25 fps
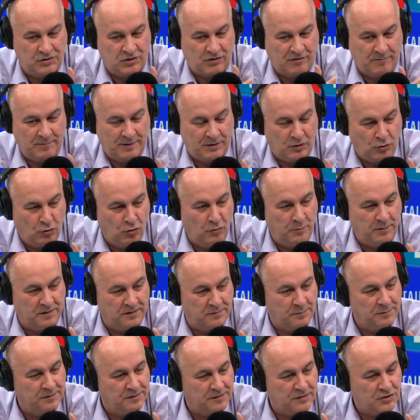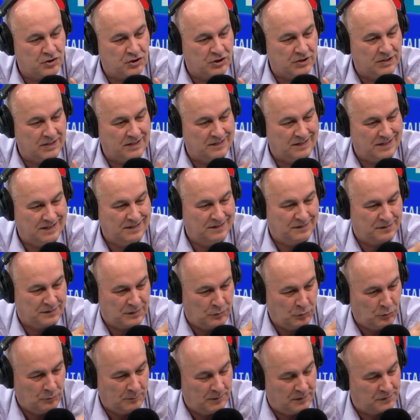Jeremy Corbyn's position is
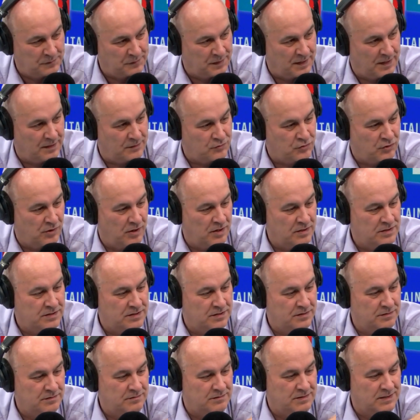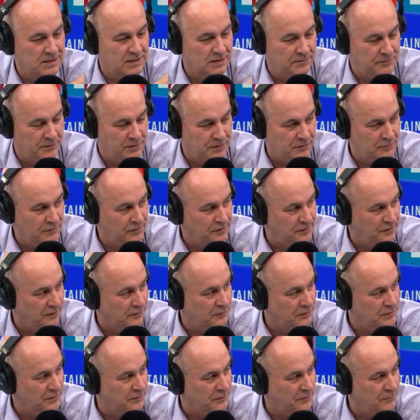almost that, trying to deliver the
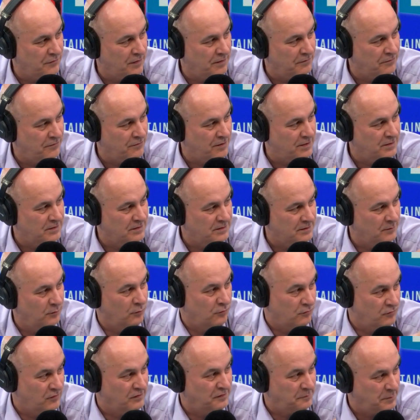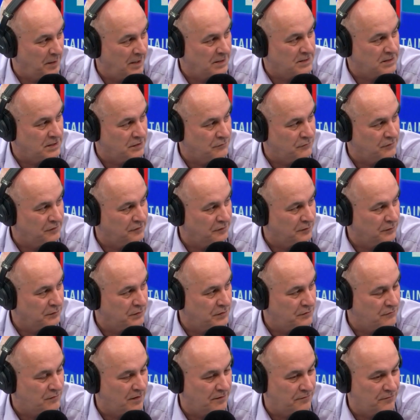result of the referendum or respecting the result of
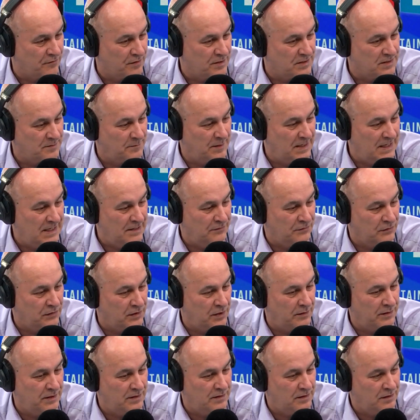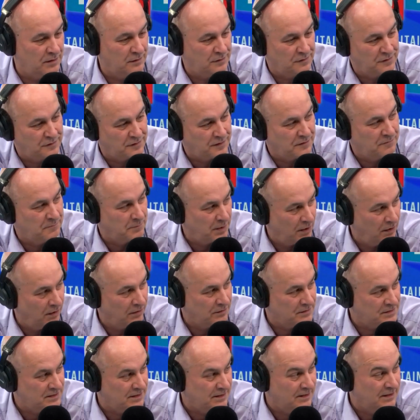the referendum, even though he knows his own
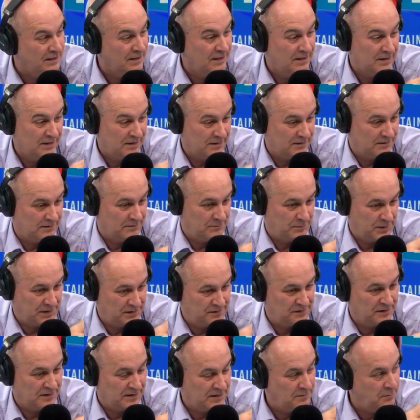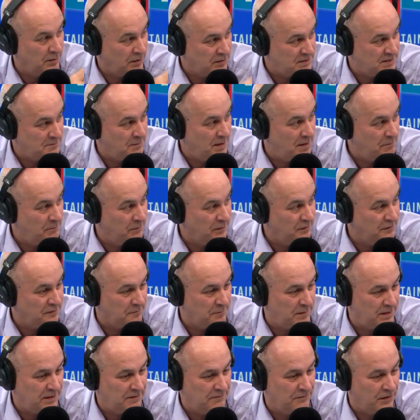party, but certainly party members and
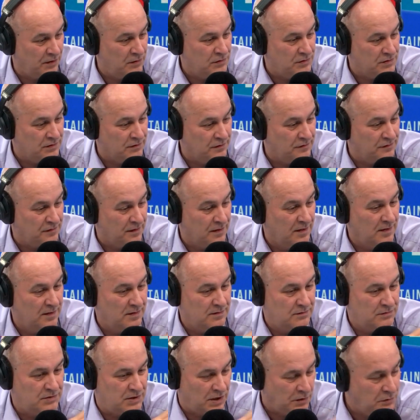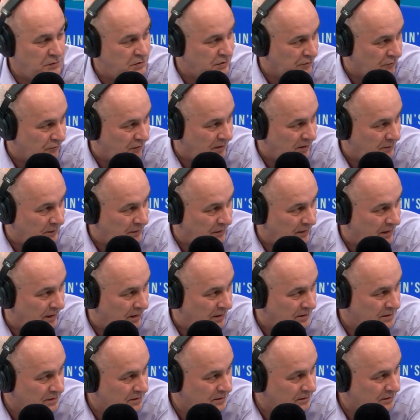many voters, don't agree with
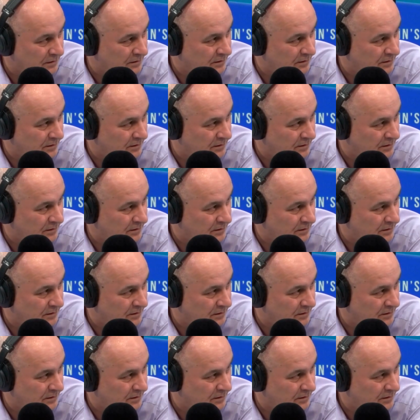that.